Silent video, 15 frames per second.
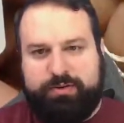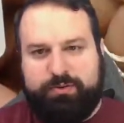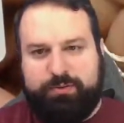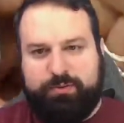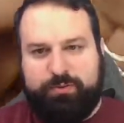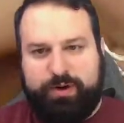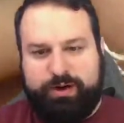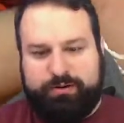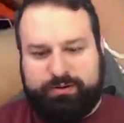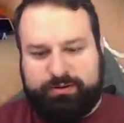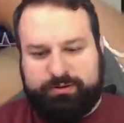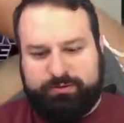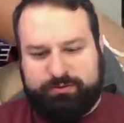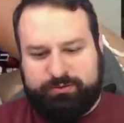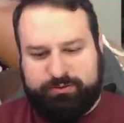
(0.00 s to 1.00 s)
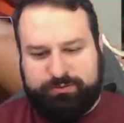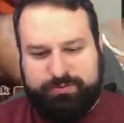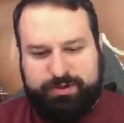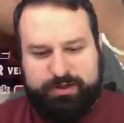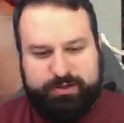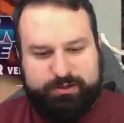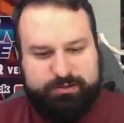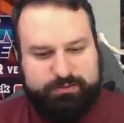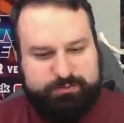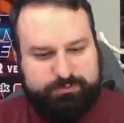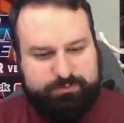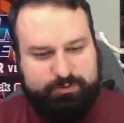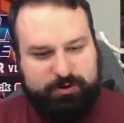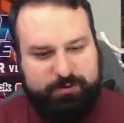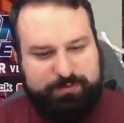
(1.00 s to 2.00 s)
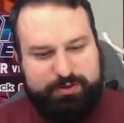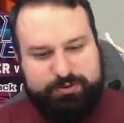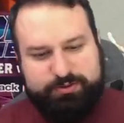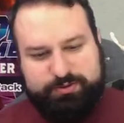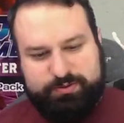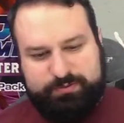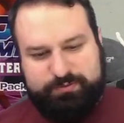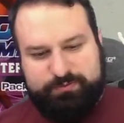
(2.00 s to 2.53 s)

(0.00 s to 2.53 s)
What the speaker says: Weragarurumon promos.